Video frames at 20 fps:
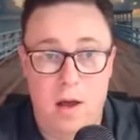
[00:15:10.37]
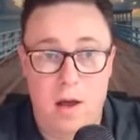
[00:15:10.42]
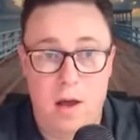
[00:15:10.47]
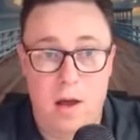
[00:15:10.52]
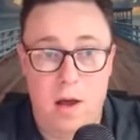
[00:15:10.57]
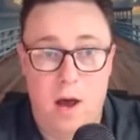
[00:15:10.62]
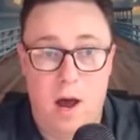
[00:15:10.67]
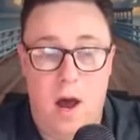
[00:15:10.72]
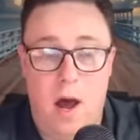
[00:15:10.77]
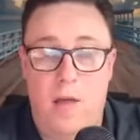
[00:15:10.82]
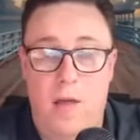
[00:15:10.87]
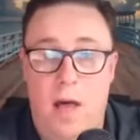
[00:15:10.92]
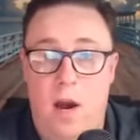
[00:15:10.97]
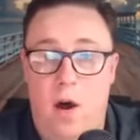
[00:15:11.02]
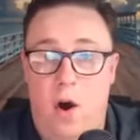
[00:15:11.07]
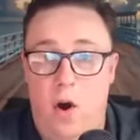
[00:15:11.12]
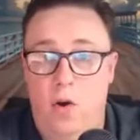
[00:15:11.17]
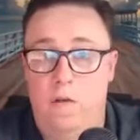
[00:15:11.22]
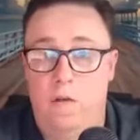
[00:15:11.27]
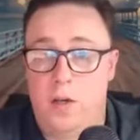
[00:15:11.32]
And then
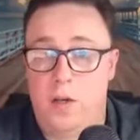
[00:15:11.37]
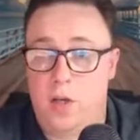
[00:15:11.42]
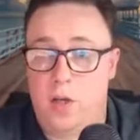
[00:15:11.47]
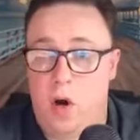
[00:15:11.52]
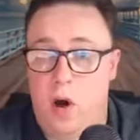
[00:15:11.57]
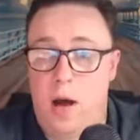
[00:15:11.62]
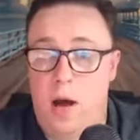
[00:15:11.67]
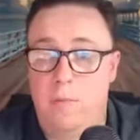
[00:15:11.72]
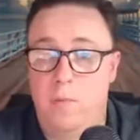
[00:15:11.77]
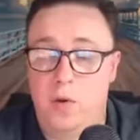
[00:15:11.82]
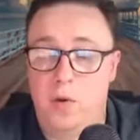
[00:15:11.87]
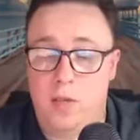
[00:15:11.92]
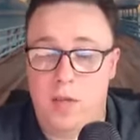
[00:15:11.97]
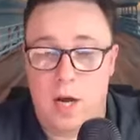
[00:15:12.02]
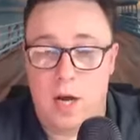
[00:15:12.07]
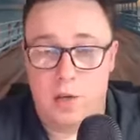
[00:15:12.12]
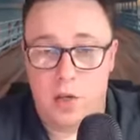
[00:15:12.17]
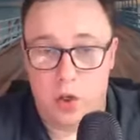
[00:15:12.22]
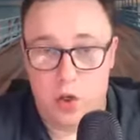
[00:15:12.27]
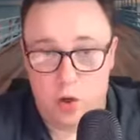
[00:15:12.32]
over time, you start
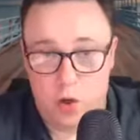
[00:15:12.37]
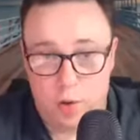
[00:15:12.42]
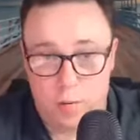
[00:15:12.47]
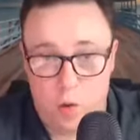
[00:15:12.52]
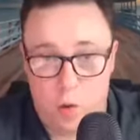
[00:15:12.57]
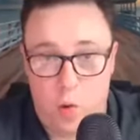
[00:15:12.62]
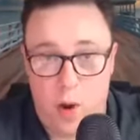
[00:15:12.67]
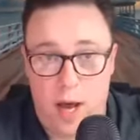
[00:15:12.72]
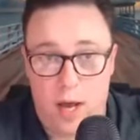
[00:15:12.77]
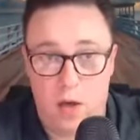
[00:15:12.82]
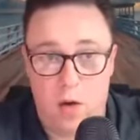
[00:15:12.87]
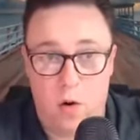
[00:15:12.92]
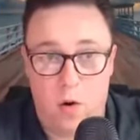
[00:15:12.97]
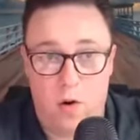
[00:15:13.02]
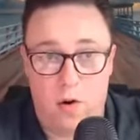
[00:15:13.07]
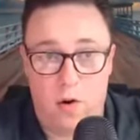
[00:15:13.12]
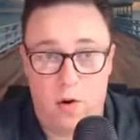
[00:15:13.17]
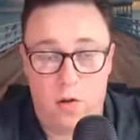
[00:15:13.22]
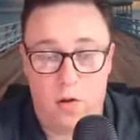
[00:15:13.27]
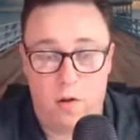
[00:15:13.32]
to trim away
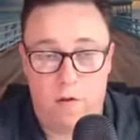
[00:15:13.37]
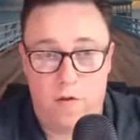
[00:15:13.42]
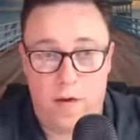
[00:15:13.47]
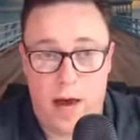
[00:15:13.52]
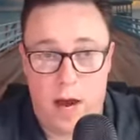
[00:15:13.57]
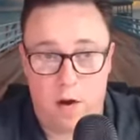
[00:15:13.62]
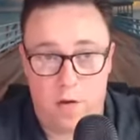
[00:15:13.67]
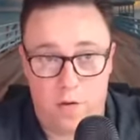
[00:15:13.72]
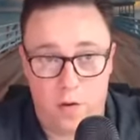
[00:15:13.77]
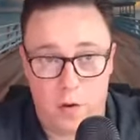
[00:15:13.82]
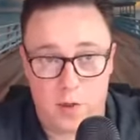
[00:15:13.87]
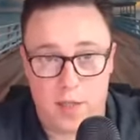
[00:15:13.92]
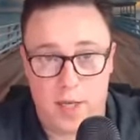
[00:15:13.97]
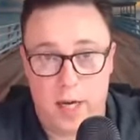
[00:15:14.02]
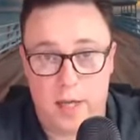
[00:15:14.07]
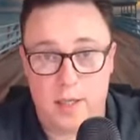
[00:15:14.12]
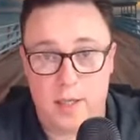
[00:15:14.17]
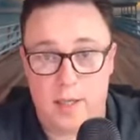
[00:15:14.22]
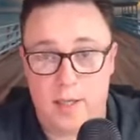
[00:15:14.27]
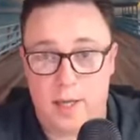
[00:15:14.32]
the fat off your
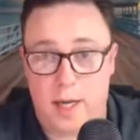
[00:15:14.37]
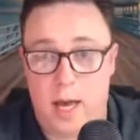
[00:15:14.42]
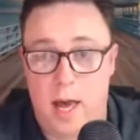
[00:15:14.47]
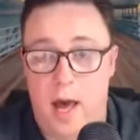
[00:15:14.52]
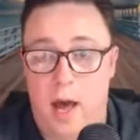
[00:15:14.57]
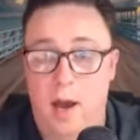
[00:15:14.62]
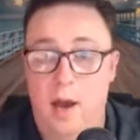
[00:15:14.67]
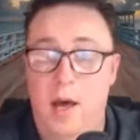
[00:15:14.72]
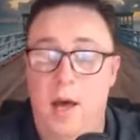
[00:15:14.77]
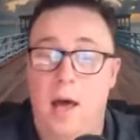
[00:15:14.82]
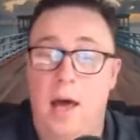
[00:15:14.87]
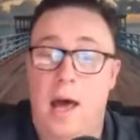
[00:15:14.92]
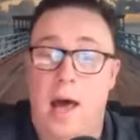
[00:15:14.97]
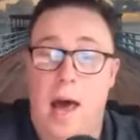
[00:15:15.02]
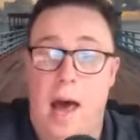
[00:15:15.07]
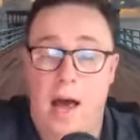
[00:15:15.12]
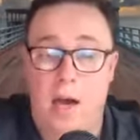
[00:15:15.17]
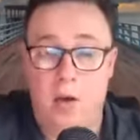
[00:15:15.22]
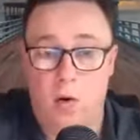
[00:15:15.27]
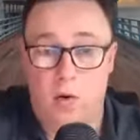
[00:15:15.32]
sessions again,
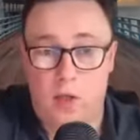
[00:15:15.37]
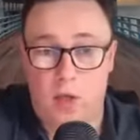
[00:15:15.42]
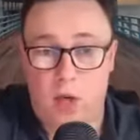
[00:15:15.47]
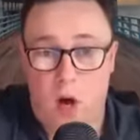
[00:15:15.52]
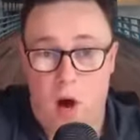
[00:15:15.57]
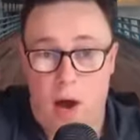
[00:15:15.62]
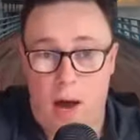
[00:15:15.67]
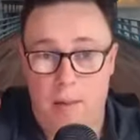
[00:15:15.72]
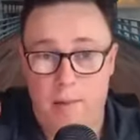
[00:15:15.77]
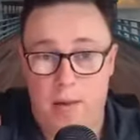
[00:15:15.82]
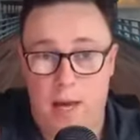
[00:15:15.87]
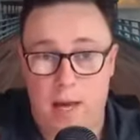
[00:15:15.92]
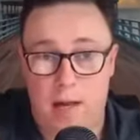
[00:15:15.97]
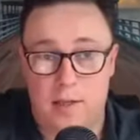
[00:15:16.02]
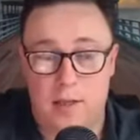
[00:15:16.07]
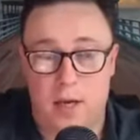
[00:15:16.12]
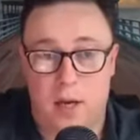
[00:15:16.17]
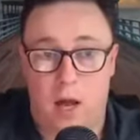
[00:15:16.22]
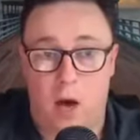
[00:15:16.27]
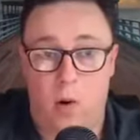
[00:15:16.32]
and your time gets
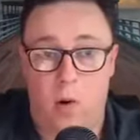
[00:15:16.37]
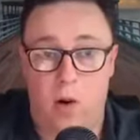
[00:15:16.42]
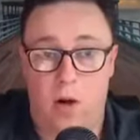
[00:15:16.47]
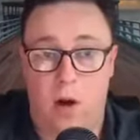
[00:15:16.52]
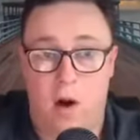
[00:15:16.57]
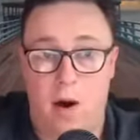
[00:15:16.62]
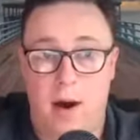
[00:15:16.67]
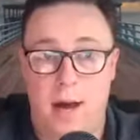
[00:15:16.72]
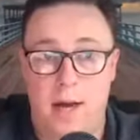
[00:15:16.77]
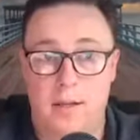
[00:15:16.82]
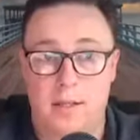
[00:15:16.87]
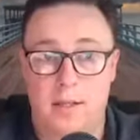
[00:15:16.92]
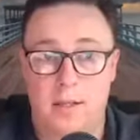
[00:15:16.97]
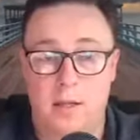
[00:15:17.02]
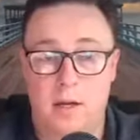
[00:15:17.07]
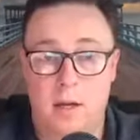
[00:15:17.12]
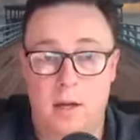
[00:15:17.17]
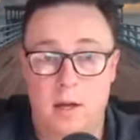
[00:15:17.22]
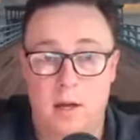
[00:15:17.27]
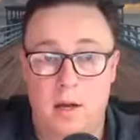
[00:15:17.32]
lower, guys.
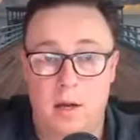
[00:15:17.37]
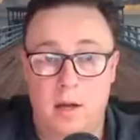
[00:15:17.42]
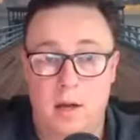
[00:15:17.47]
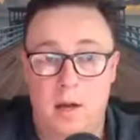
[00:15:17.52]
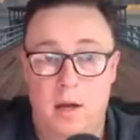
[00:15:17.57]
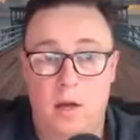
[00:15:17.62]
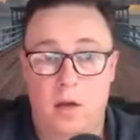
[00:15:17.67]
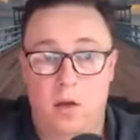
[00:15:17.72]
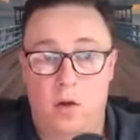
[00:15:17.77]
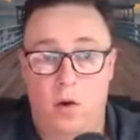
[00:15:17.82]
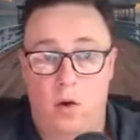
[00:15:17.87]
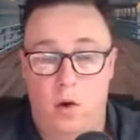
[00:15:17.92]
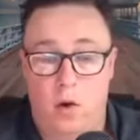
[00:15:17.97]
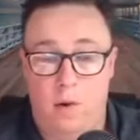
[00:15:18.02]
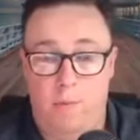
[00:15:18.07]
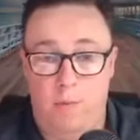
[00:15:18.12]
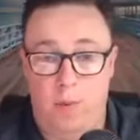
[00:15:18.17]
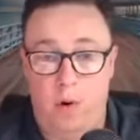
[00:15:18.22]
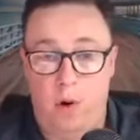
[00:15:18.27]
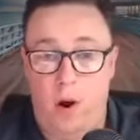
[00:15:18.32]
Your
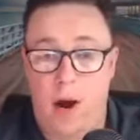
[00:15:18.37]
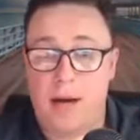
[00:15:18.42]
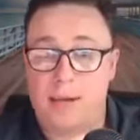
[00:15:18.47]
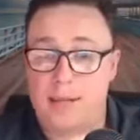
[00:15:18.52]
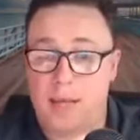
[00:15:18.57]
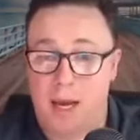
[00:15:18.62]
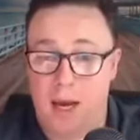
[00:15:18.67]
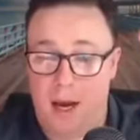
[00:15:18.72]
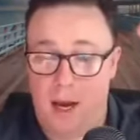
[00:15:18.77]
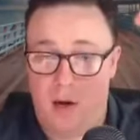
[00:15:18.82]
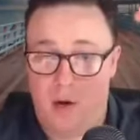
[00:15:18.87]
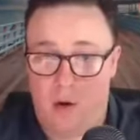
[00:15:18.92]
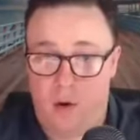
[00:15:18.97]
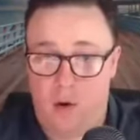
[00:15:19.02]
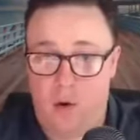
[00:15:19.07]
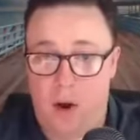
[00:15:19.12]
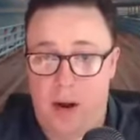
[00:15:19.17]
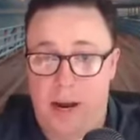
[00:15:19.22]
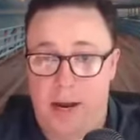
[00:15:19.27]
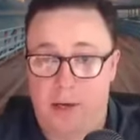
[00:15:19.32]
price can
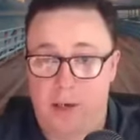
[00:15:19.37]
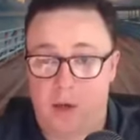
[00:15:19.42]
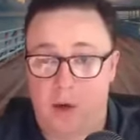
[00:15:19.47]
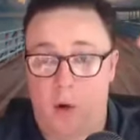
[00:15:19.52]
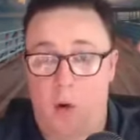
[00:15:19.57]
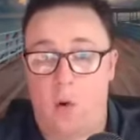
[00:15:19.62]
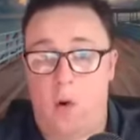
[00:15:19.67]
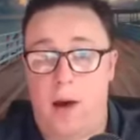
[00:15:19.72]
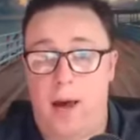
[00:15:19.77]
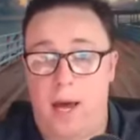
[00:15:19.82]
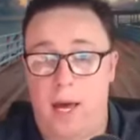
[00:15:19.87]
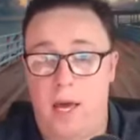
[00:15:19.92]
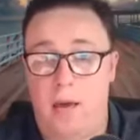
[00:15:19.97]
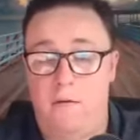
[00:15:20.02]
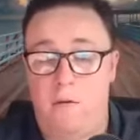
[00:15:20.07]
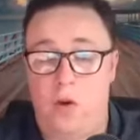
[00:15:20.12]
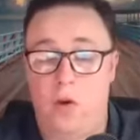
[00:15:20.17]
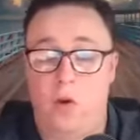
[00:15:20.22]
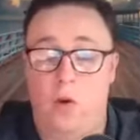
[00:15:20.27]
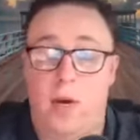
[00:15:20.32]
increase, or
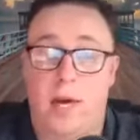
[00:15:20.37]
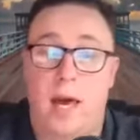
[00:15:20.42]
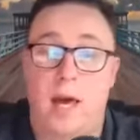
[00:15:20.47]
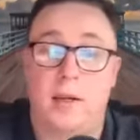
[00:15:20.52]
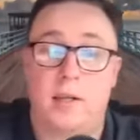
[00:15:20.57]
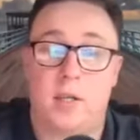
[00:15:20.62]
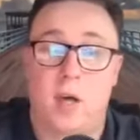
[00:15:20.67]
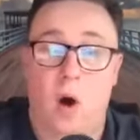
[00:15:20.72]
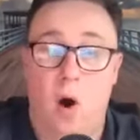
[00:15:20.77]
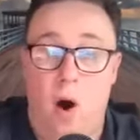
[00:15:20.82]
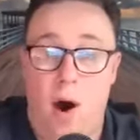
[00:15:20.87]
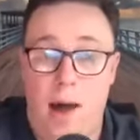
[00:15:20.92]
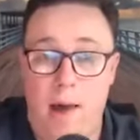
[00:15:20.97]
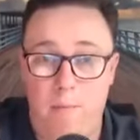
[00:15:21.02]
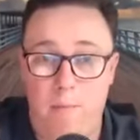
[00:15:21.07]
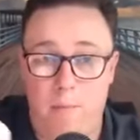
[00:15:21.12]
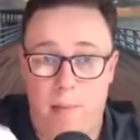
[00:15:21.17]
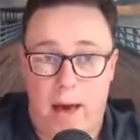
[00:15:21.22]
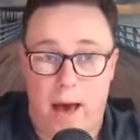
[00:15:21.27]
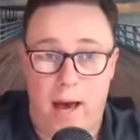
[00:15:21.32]
even you get time
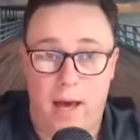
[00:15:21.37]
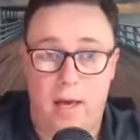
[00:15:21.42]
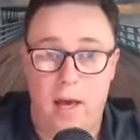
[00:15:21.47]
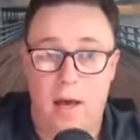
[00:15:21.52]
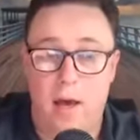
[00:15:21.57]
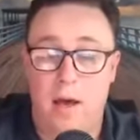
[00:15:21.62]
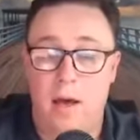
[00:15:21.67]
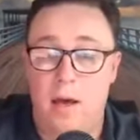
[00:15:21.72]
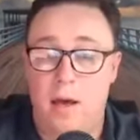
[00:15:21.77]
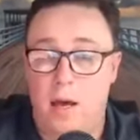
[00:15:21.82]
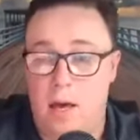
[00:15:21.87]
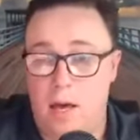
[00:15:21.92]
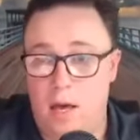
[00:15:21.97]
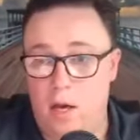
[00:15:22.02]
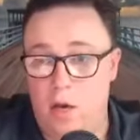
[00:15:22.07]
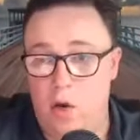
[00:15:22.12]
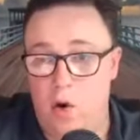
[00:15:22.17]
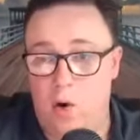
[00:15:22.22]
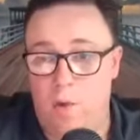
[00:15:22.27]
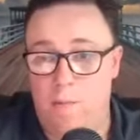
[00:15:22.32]
back in
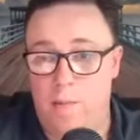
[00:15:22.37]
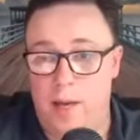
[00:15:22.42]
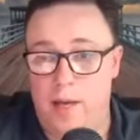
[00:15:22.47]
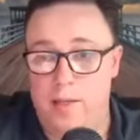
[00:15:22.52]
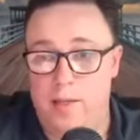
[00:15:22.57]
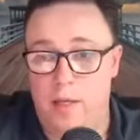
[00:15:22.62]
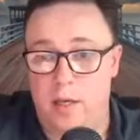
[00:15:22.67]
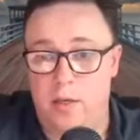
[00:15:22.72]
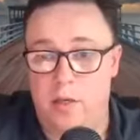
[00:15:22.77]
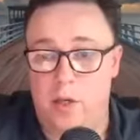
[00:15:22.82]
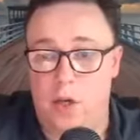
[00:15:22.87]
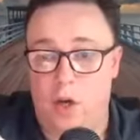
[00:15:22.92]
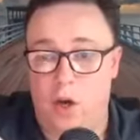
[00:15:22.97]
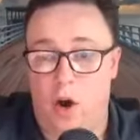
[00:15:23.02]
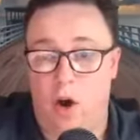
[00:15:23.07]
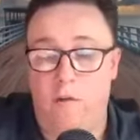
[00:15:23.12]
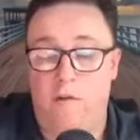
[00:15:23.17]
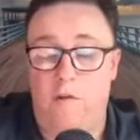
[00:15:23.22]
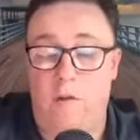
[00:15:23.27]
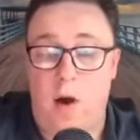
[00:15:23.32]
your business to go
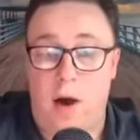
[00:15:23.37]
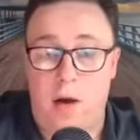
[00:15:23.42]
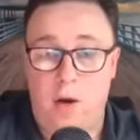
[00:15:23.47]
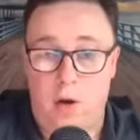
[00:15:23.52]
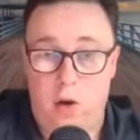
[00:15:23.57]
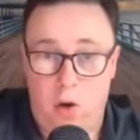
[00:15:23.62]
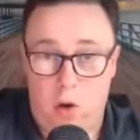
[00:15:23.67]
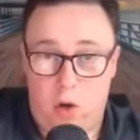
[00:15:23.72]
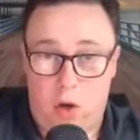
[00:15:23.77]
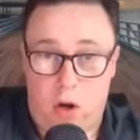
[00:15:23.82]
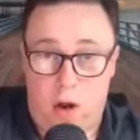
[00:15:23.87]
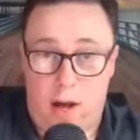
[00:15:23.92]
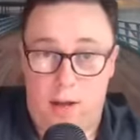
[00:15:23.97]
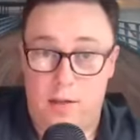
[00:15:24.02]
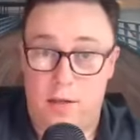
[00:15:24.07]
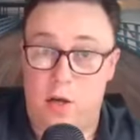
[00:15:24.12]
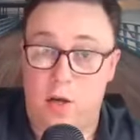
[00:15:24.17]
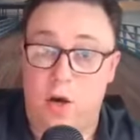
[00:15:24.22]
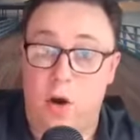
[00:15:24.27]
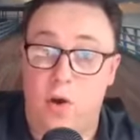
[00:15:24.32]
find new clients,
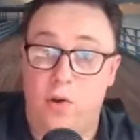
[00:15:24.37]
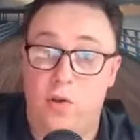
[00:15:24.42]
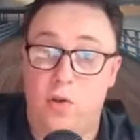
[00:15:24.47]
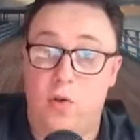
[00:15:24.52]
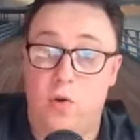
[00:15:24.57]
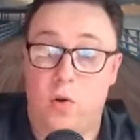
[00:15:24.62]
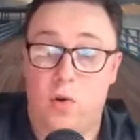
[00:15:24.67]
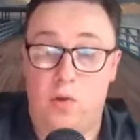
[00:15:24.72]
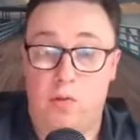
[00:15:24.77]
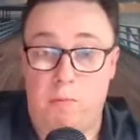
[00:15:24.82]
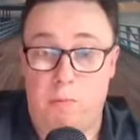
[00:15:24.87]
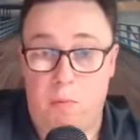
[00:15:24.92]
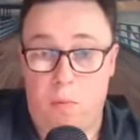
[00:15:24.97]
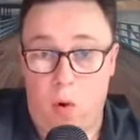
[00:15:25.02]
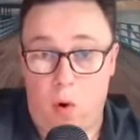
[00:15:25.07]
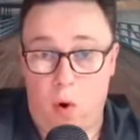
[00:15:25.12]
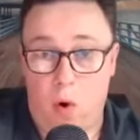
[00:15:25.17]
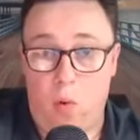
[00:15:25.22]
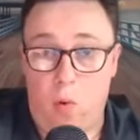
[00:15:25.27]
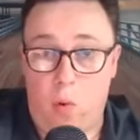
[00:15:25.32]
to go source
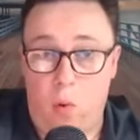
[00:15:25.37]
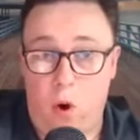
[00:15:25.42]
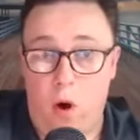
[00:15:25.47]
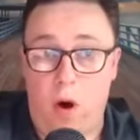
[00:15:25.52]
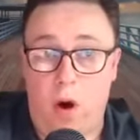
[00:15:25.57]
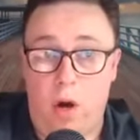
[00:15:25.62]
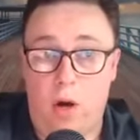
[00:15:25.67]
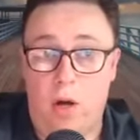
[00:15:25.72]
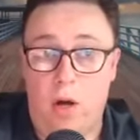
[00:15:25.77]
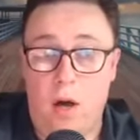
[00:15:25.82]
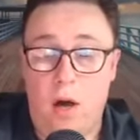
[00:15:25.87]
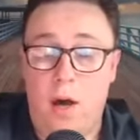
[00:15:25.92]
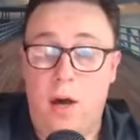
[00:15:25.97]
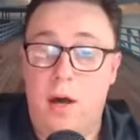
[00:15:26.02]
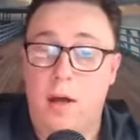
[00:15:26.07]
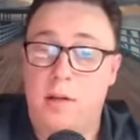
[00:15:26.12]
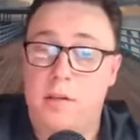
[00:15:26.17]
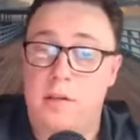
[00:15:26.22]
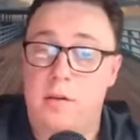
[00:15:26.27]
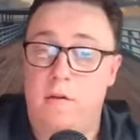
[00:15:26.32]
more work
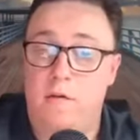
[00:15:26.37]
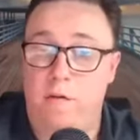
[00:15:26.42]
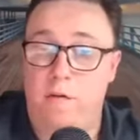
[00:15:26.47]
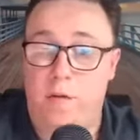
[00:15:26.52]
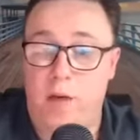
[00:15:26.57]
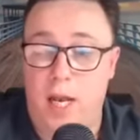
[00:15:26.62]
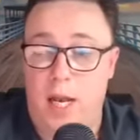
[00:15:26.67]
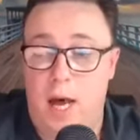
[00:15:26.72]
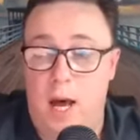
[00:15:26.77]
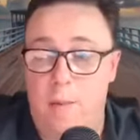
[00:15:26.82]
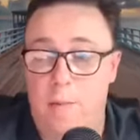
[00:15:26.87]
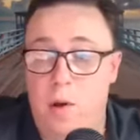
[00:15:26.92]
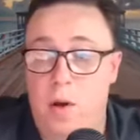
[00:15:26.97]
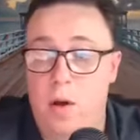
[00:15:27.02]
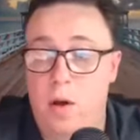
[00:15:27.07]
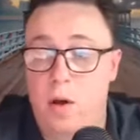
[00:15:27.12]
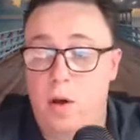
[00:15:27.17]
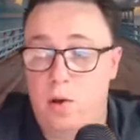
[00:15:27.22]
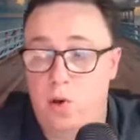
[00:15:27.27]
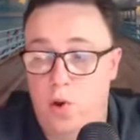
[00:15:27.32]
to fill up
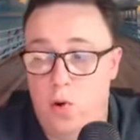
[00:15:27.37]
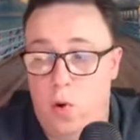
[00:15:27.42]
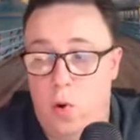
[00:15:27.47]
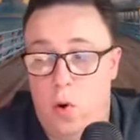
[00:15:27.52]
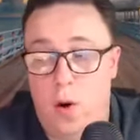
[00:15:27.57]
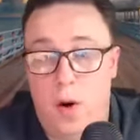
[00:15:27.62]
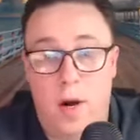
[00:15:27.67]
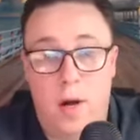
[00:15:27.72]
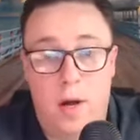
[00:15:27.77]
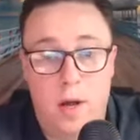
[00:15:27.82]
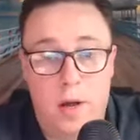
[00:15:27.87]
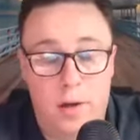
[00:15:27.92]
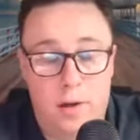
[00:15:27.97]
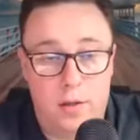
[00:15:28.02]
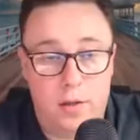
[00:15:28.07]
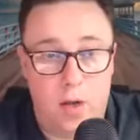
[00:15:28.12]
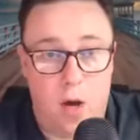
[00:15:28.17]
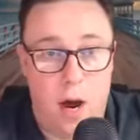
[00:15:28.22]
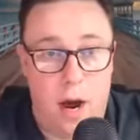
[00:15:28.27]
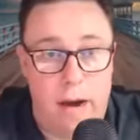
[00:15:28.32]
your
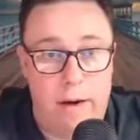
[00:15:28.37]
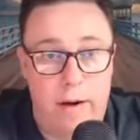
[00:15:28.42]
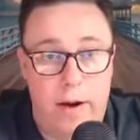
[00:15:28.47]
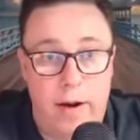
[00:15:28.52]
diary.